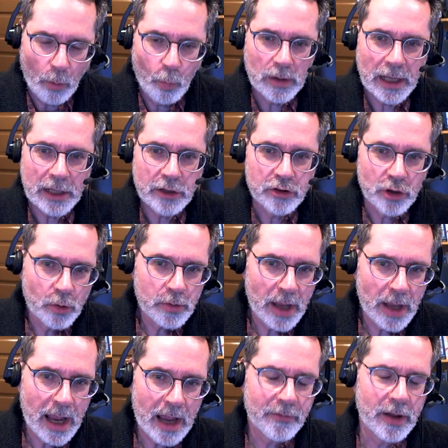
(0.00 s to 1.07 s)
Well, I don't
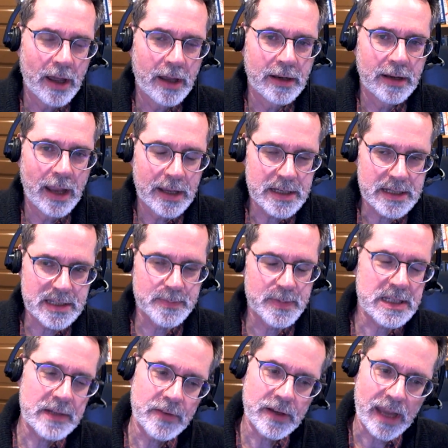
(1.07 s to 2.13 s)
have a
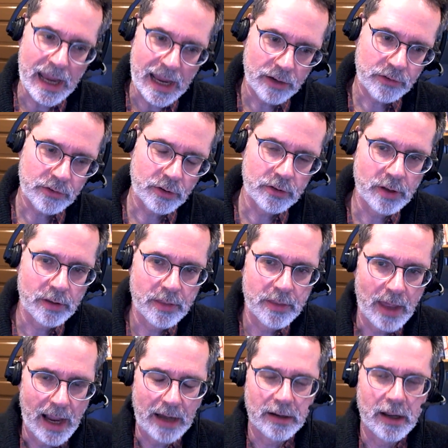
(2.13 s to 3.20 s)
specific answer to
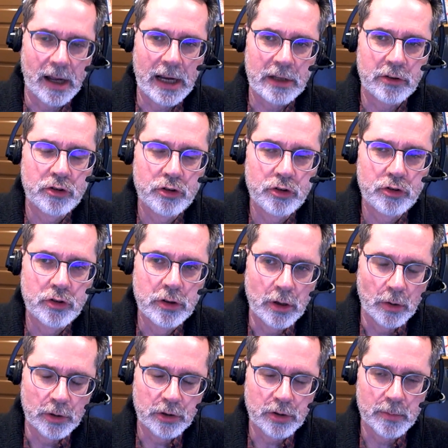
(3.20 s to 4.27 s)
that.
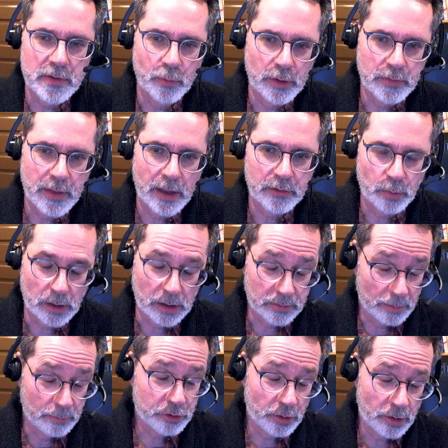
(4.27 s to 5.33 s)
In terms of what that's worth, because
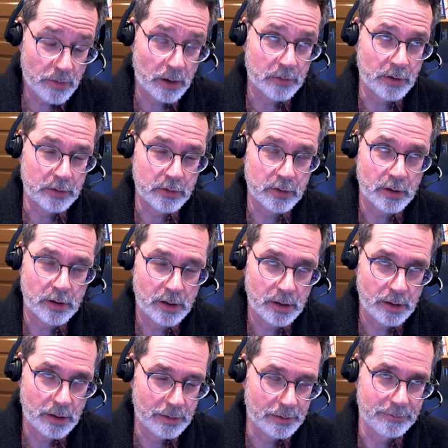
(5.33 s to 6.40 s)
I'm sure there's a
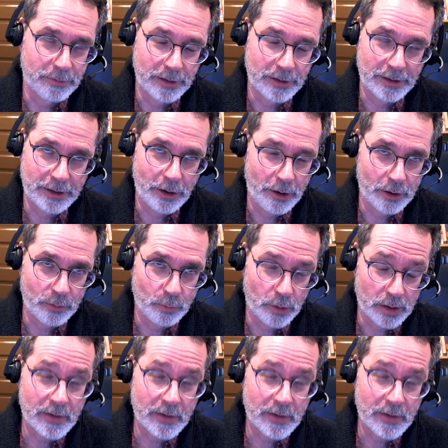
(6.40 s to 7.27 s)
ton of really hard work.